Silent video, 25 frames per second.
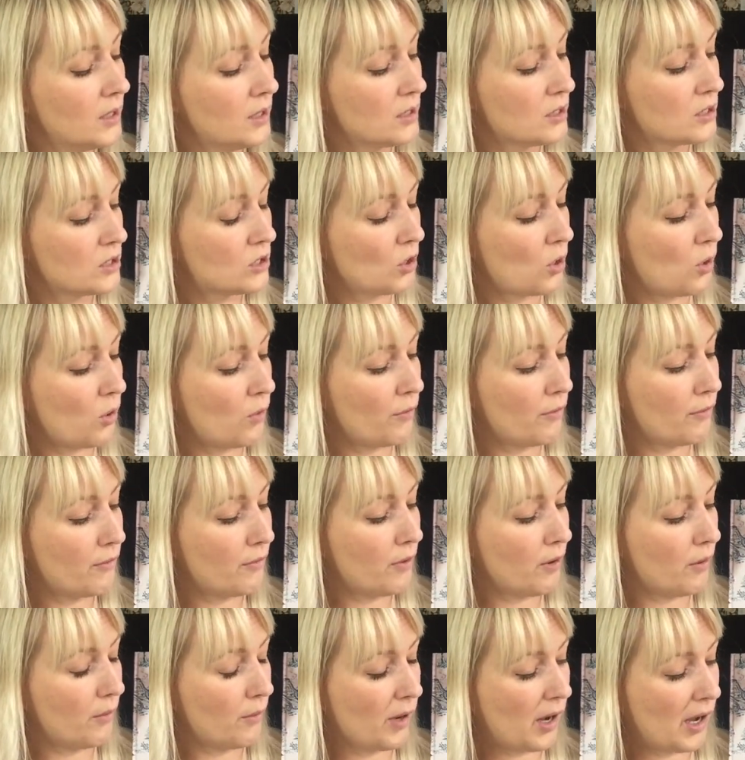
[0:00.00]
So
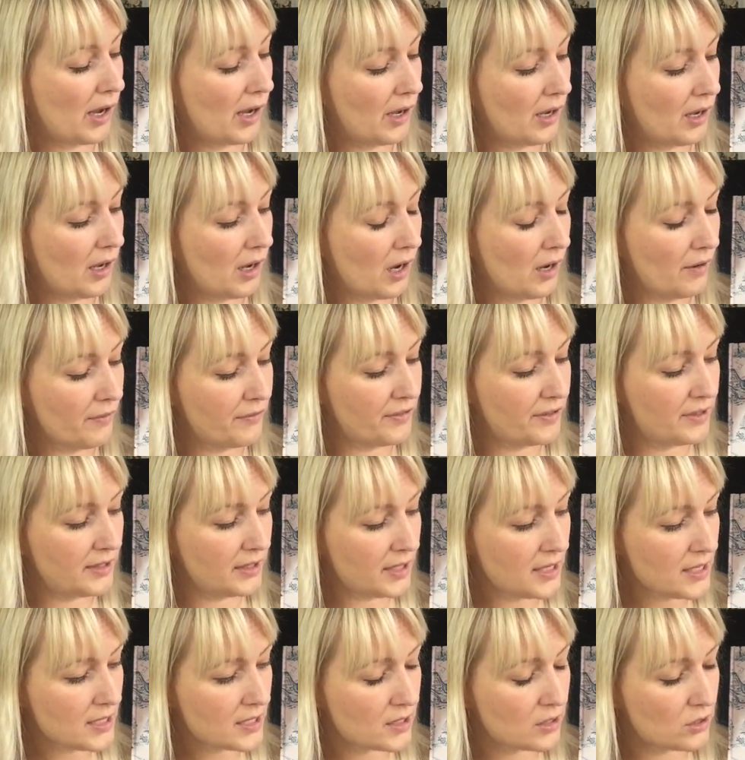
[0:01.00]
of
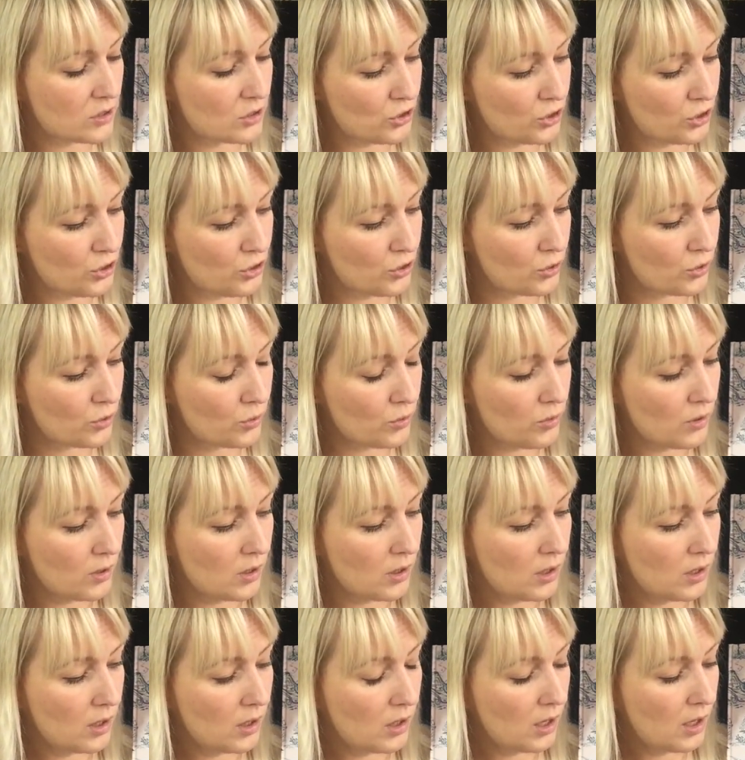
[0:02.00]
these two,
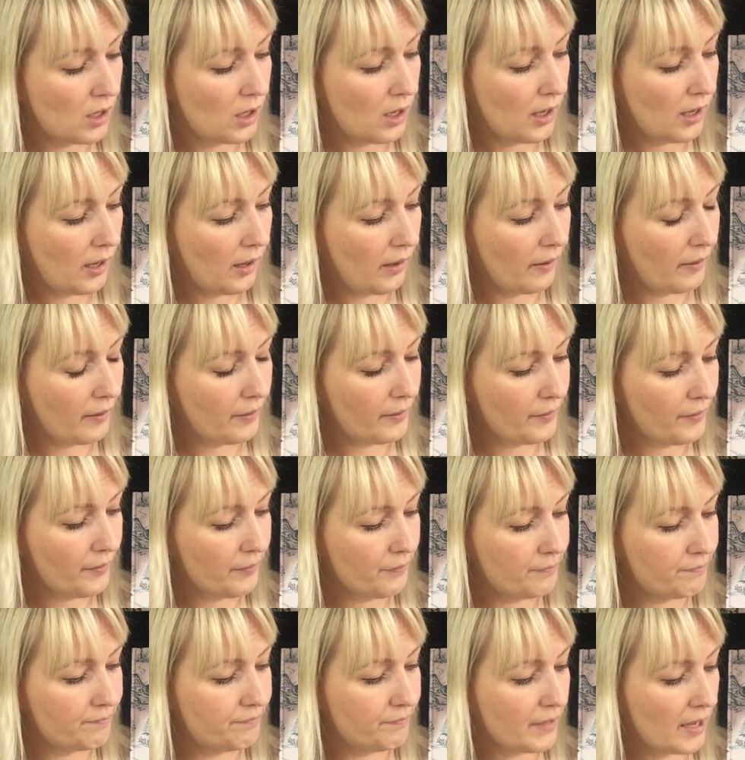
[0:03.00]
I
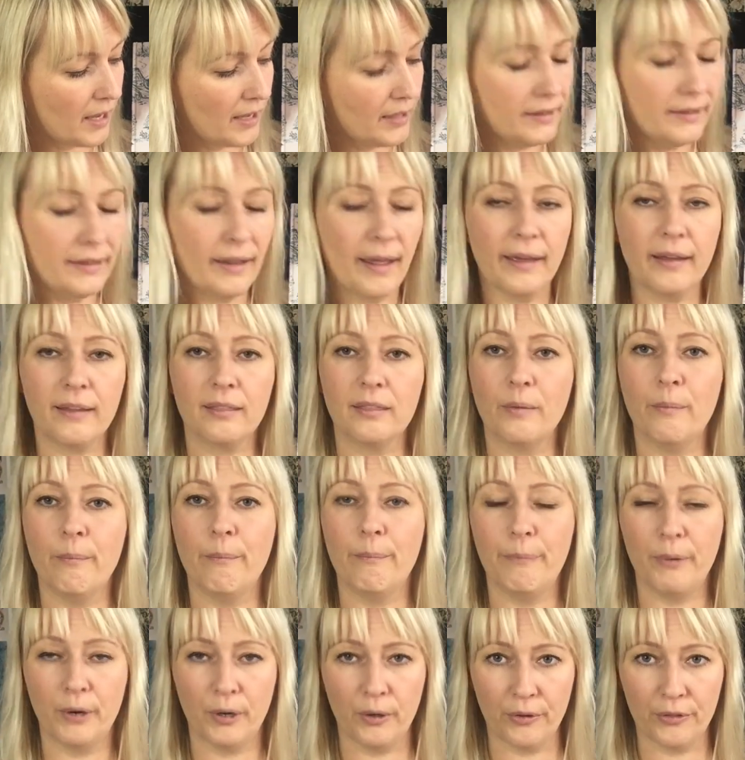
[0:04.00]
like them
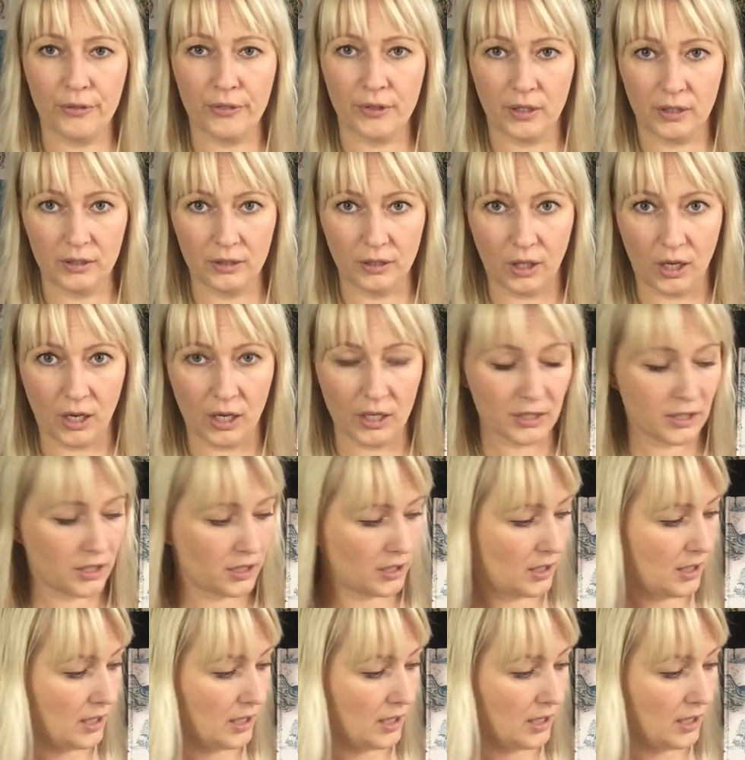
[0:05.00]
both a lot.